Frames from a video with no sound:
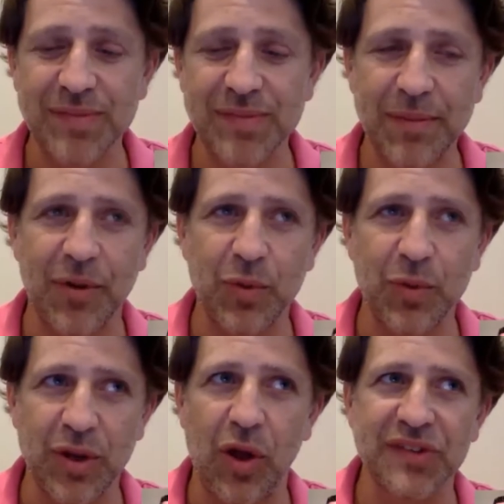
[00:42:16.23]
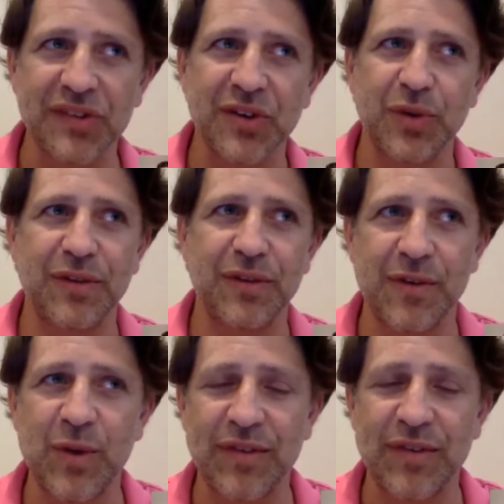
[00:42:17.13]
people, we
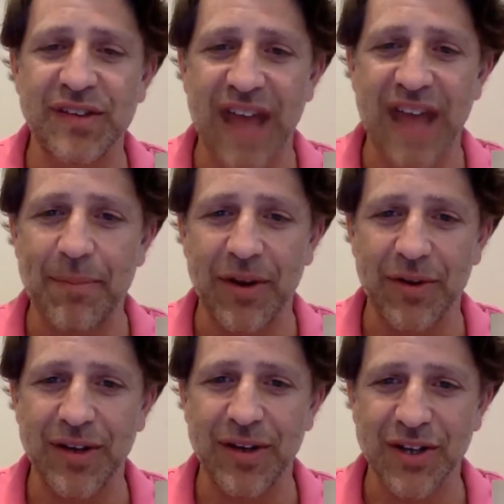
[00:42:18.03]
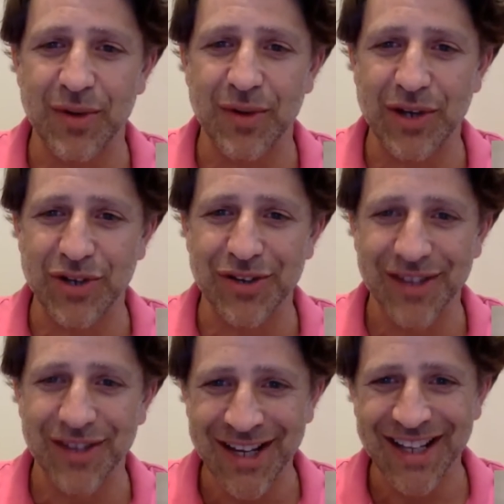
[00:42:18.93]
have a Zapier integration
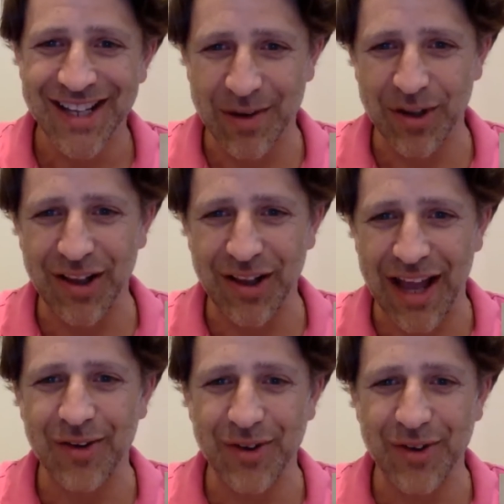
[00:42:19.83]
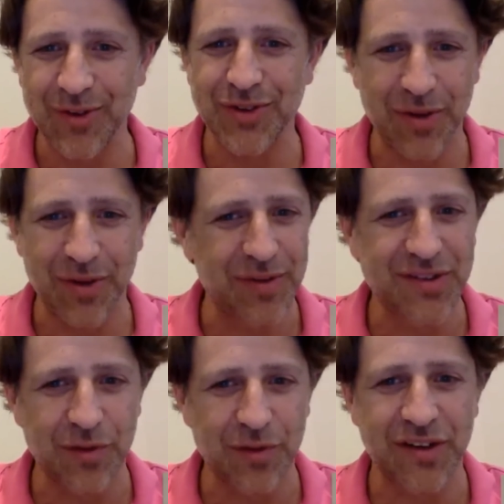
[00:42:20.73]
that will allow you to
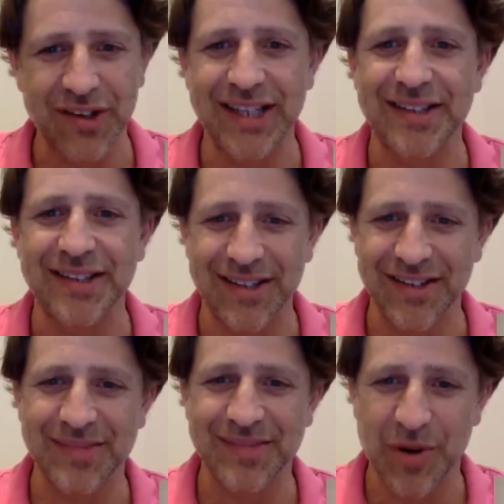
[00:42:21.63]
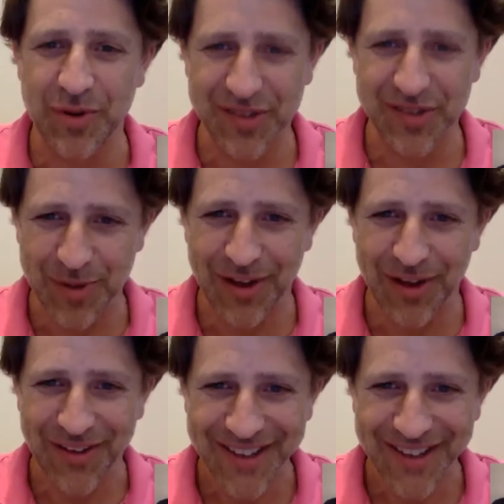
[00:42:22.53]
surface leads into Spiro as well.